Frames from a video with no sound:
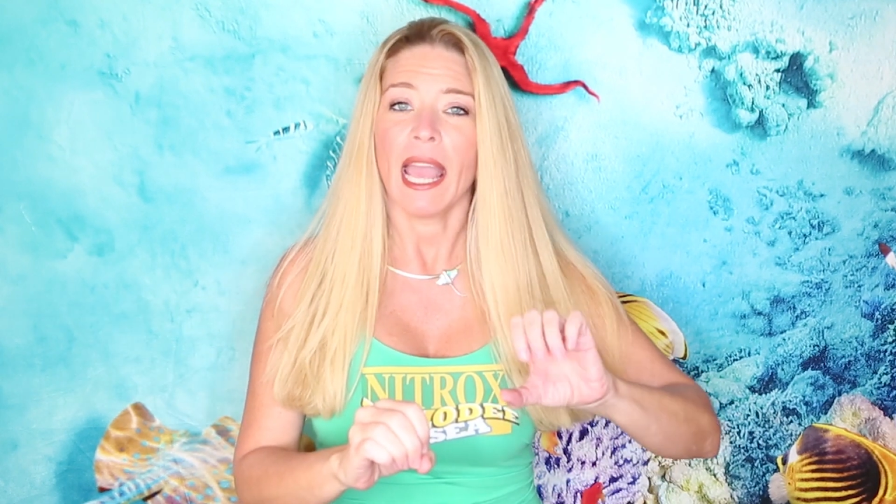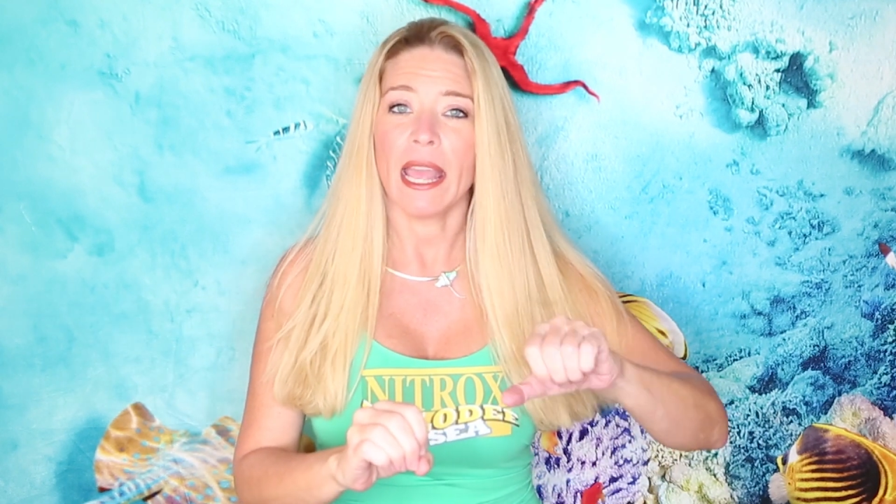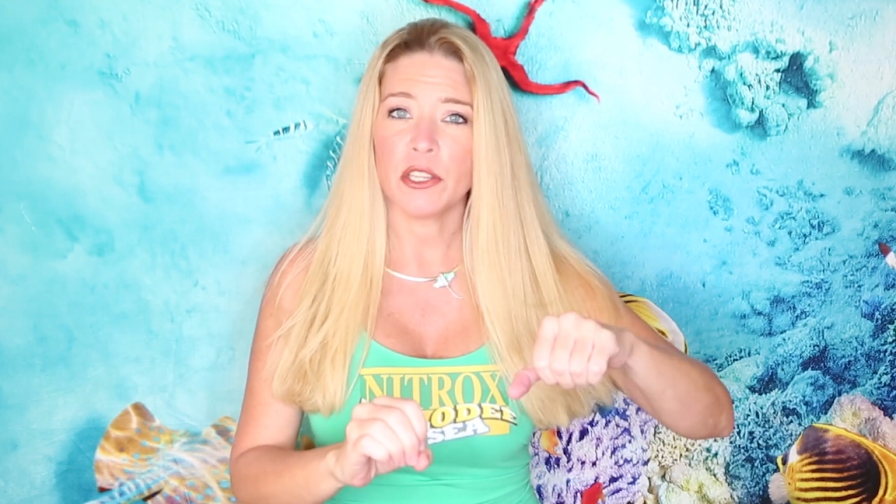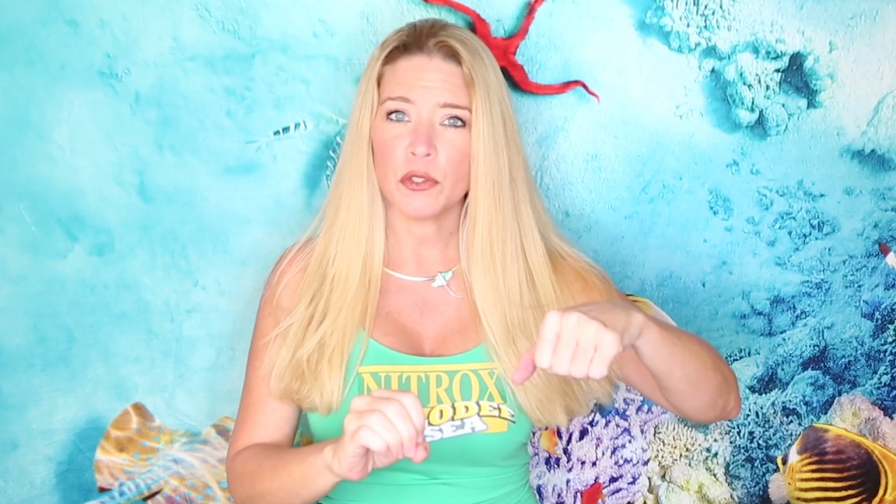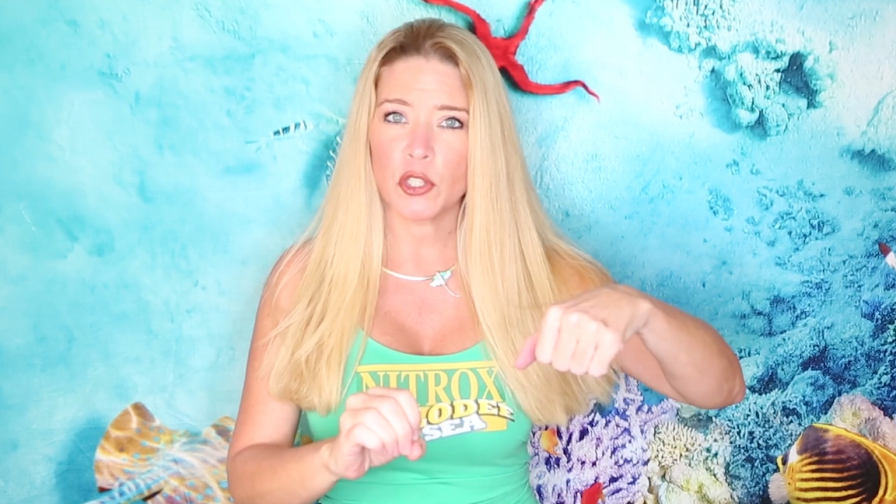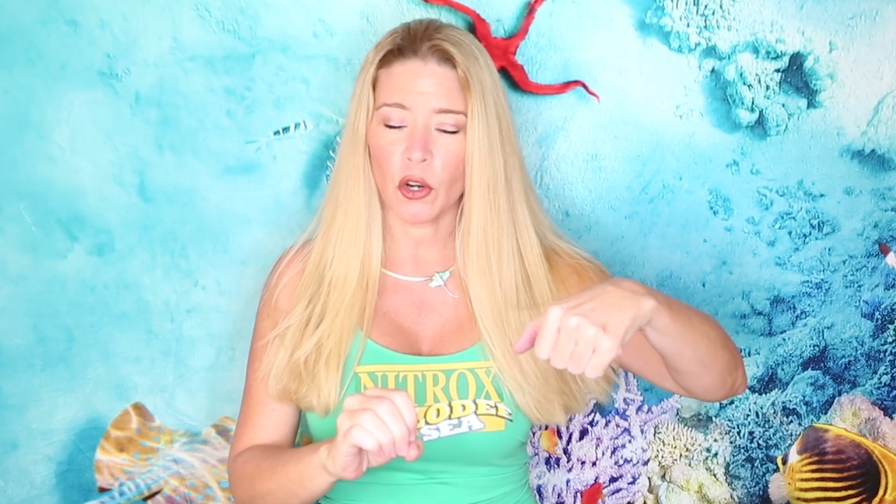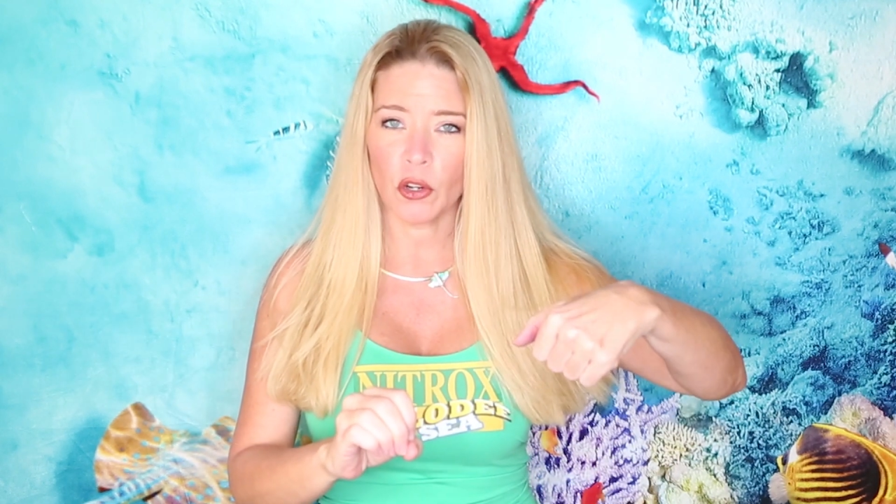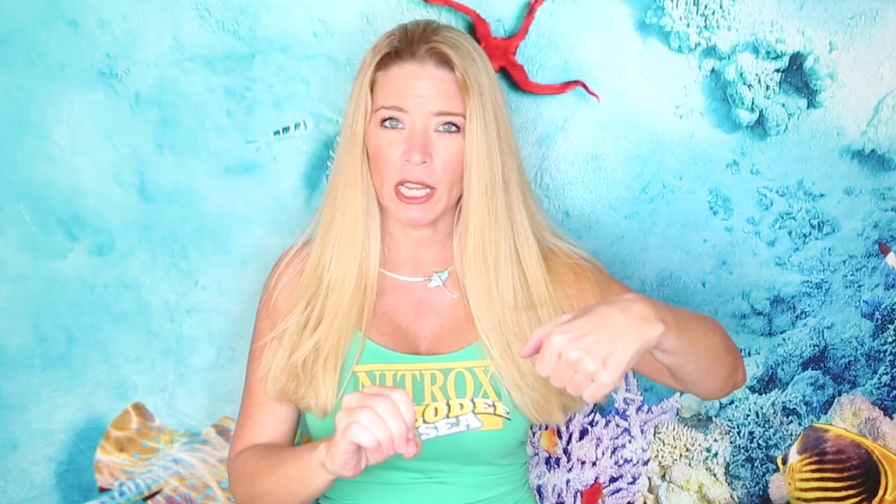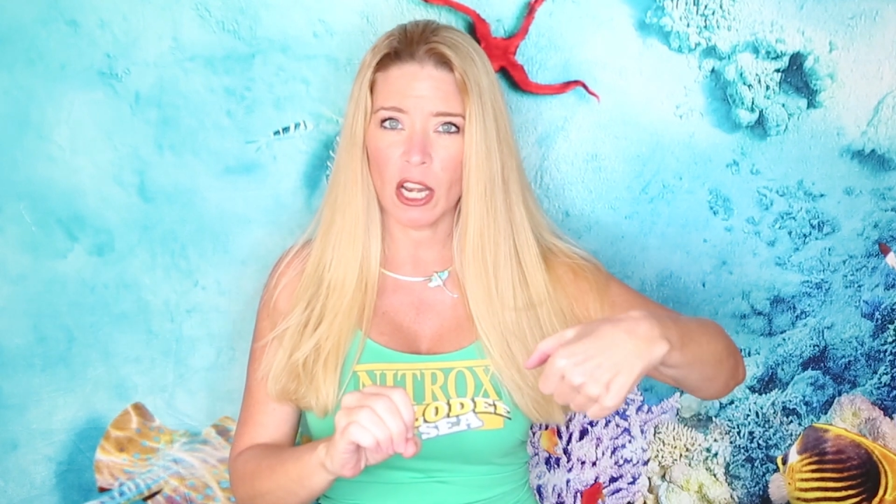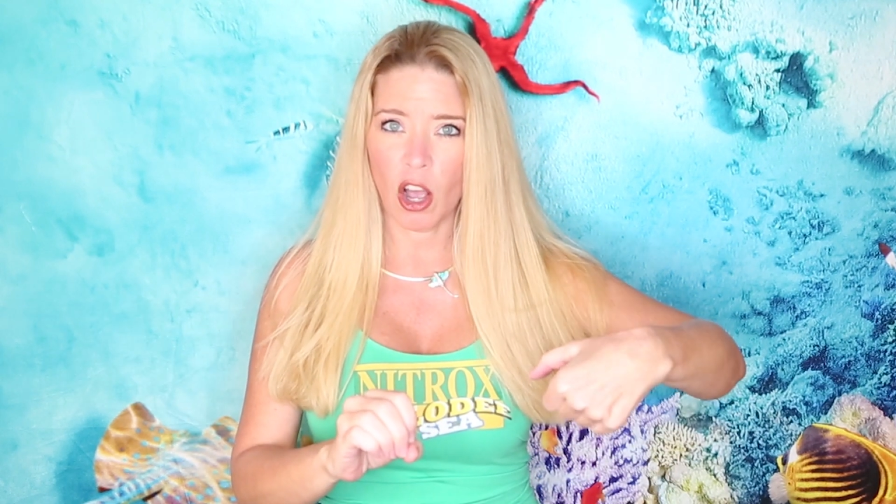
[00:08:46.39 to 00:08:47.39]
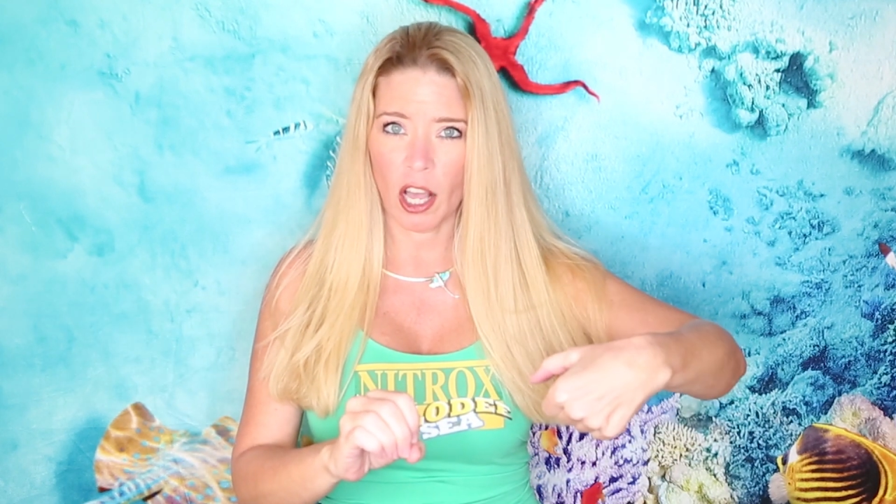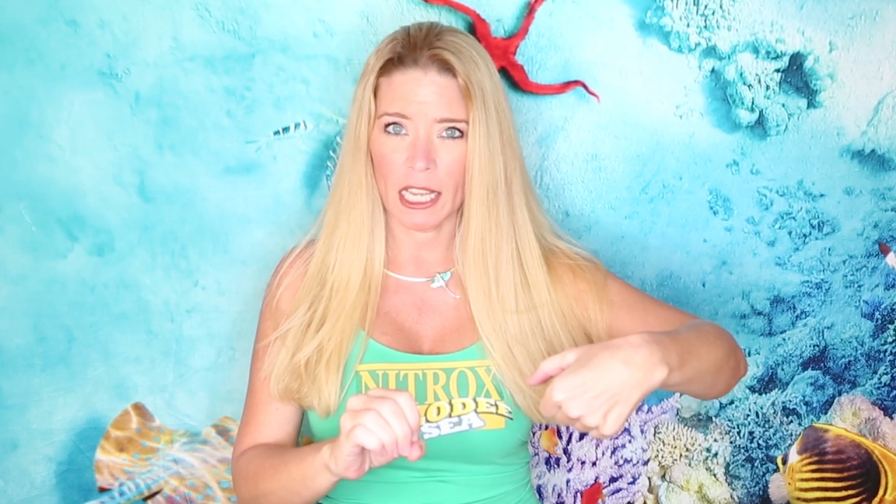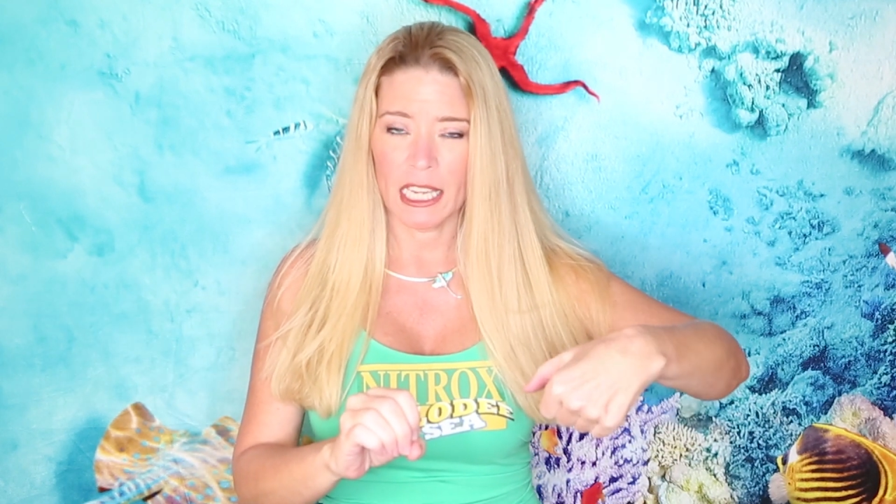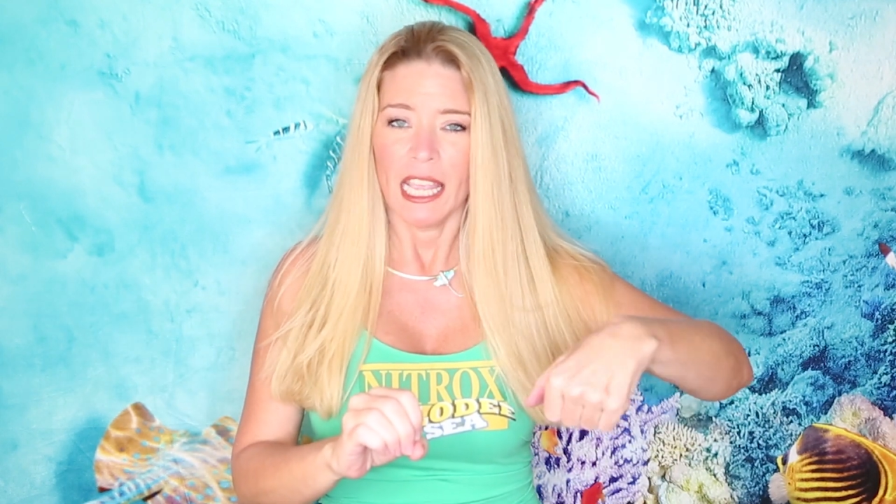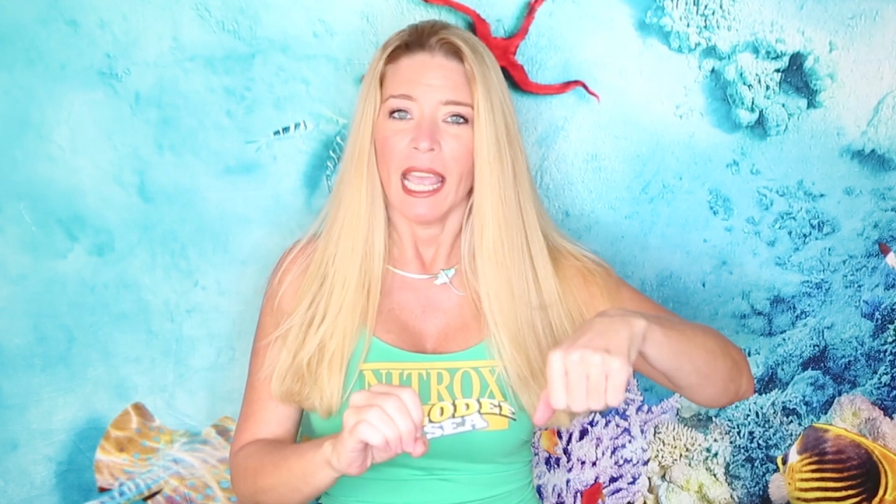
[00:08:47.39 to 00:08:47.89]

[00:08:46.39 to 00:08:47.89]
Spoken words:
and you turn it on.